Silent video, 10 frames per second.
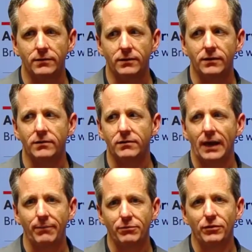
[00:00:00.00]
that this is
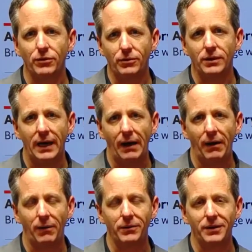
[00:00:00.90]
absolutely
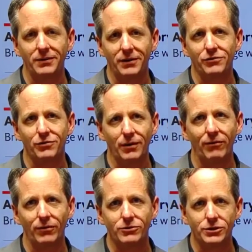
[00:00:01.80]
how the Industrial
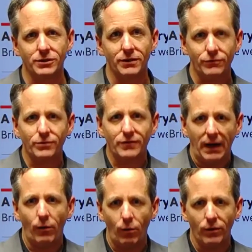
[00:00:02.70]
Revolution. This was
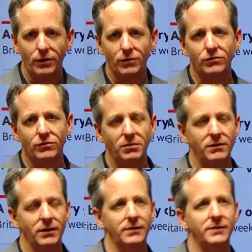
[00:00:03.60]
how work used to be
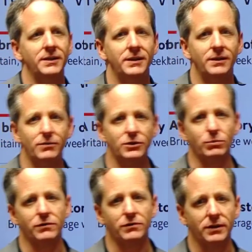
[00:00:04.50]
done, which
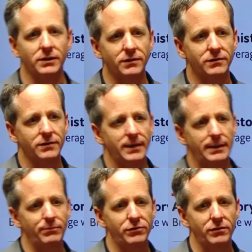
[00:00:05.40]
was on this
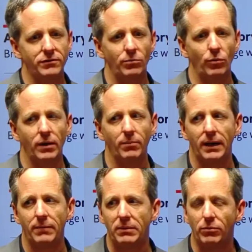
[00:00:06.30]
system
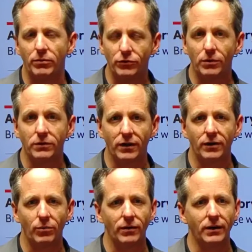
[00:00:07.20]
whereby people would do a ton
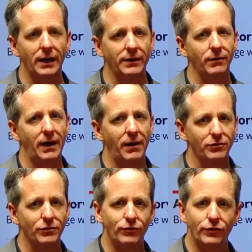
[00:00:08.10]
of work at their
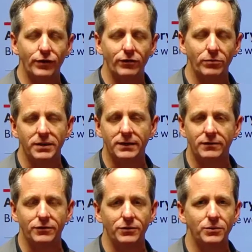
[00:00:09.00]
house. If you've ever been
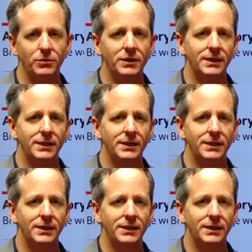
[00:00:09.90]
to